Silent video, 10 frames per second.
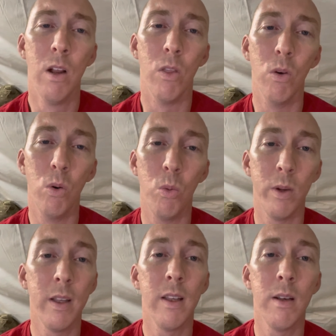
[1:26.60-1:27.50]
The
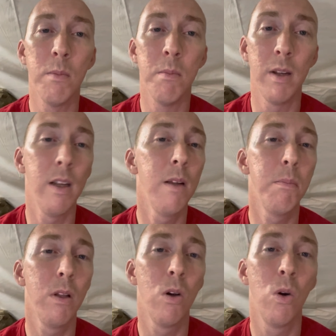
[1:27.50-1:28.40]
wind may
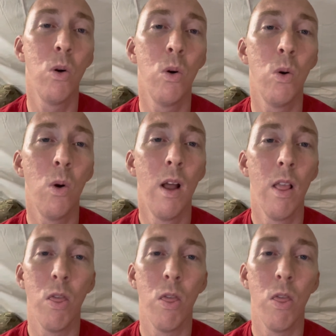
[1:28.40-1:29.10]
blow,